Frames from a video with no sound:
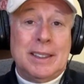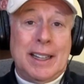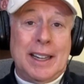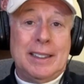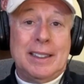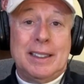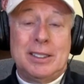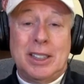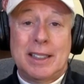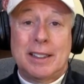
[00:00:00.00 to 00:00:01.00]
And
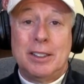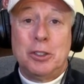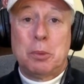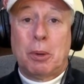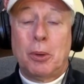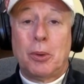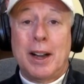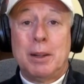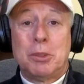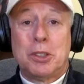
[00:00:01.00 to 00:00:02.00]
check the news
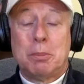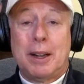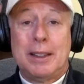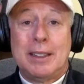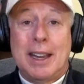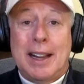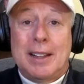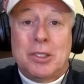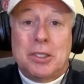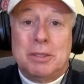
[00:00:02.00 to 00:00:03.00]
programs and
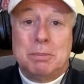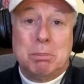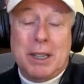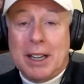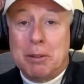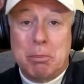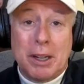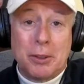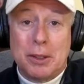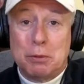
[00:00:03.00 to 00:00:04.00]
podcasts and become
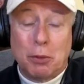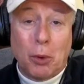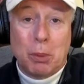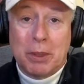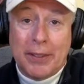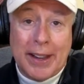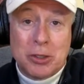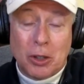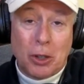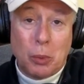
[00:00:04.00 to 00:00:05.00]
better informed. And
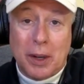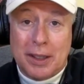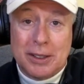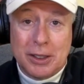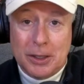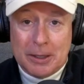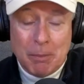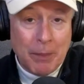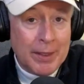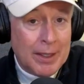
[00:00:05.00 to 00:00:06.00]
that's all well and good.
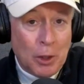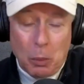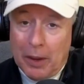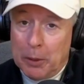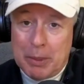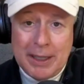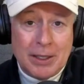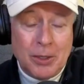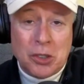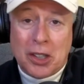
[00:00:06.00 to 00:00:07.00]
One of the big
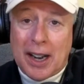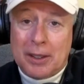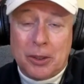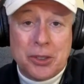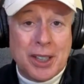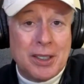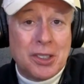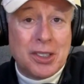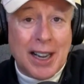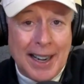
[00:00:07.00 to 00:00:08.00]
news cycles, and
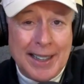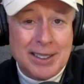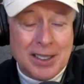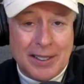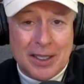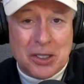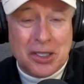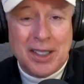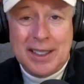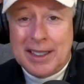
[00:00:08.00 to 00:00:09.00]
it's tied to
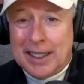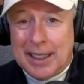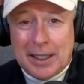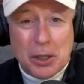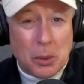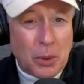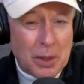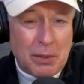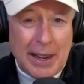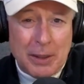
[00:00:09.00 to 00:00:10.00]
this
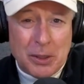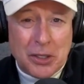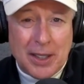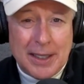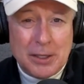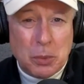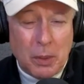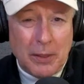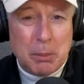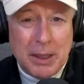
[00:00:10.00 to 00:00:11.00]
coronavirus things,
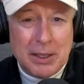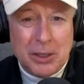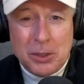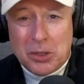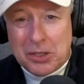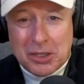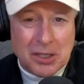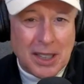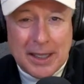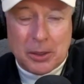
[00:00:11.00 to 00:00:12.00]
one of the big news
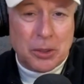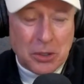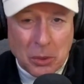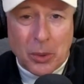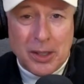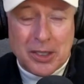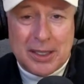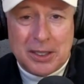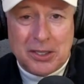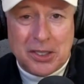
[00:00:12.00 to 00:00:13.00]
cycle stories,
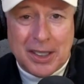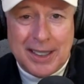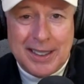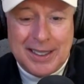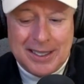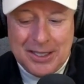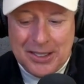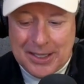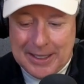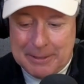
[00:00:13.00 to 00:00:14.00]
I should say,
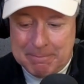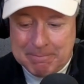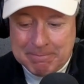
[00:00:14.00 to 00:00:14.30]
is the